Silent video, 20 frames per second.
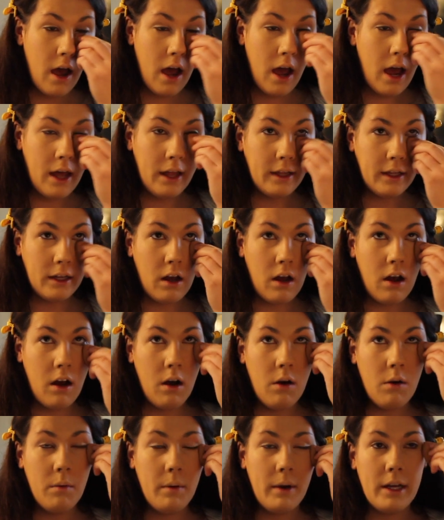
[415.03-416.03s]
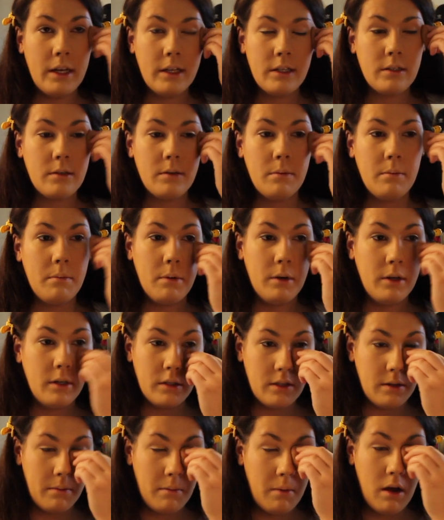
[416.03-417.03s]
I like always
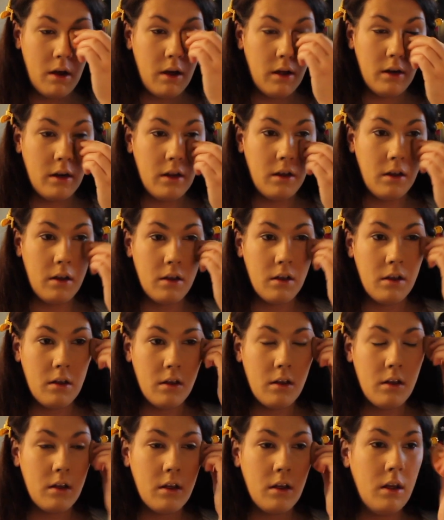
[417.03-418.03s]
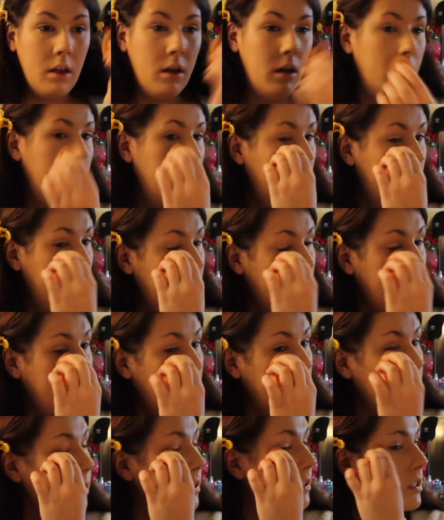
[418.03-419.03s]
put some on.
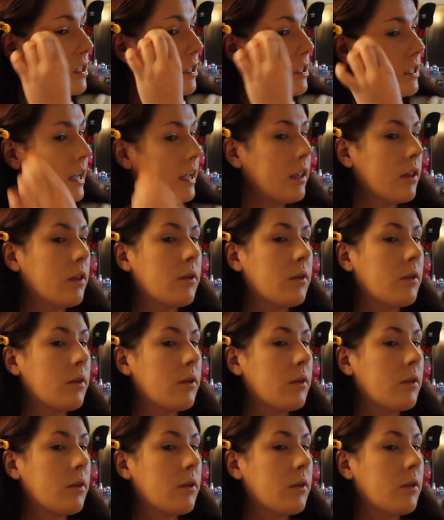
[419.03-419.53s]
And it's just like